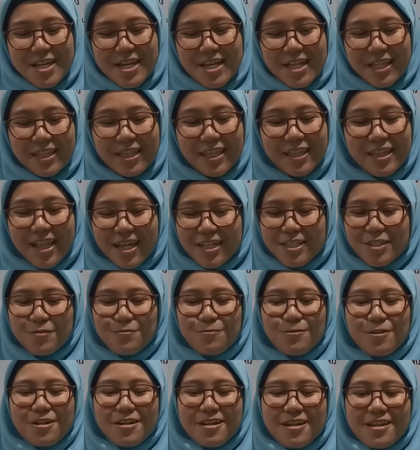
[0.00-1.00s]
the last
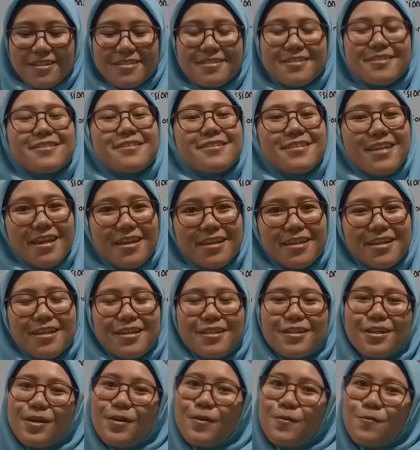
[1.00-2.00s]
word is take
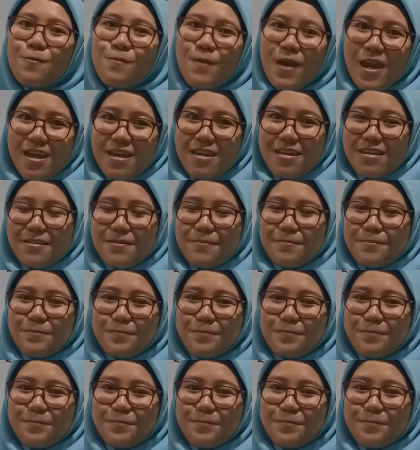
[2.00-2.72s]
it away.